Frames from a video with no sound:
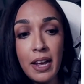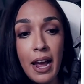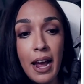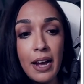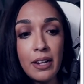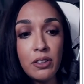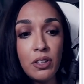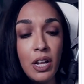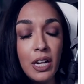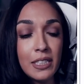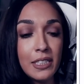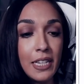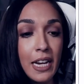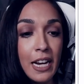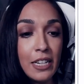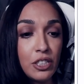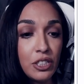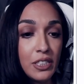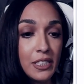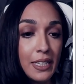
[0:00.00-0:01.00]
and Los
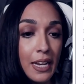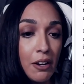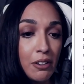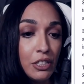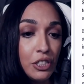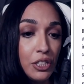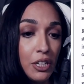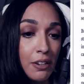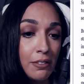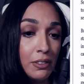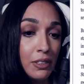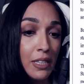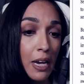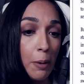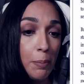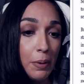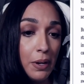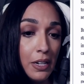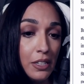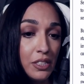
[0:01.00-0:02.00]
Angeles County Sheriff's
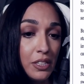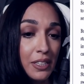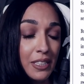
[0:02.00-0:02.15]
deputy to